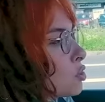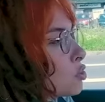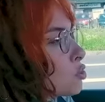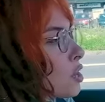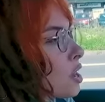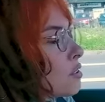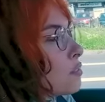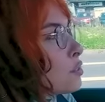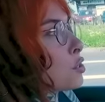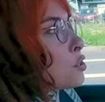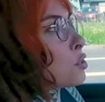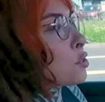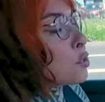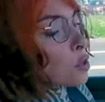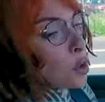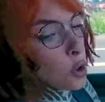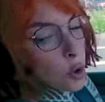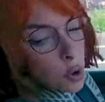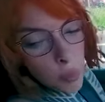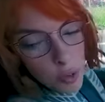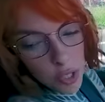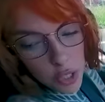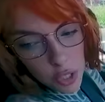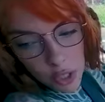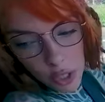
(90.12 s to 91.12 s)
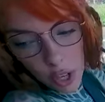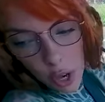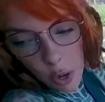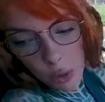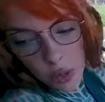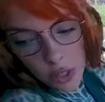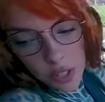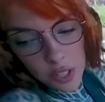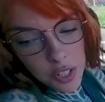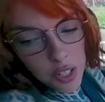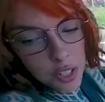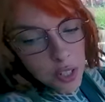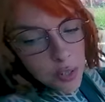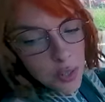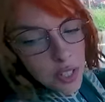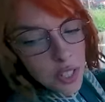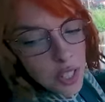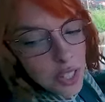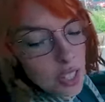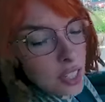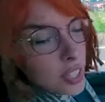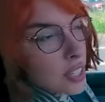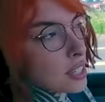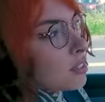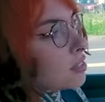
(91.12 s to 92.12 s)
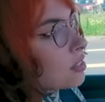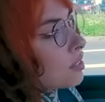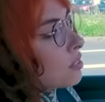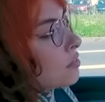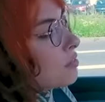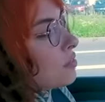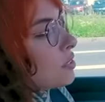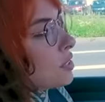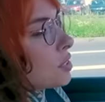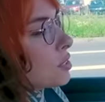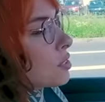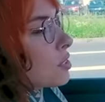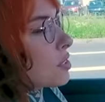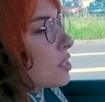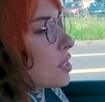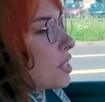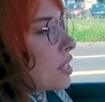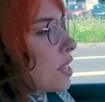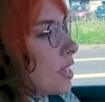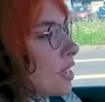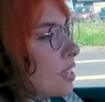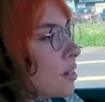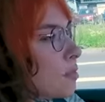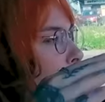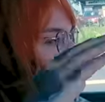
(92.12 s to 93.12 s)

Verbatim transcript: Drive so much lower than Yuki. It feels like I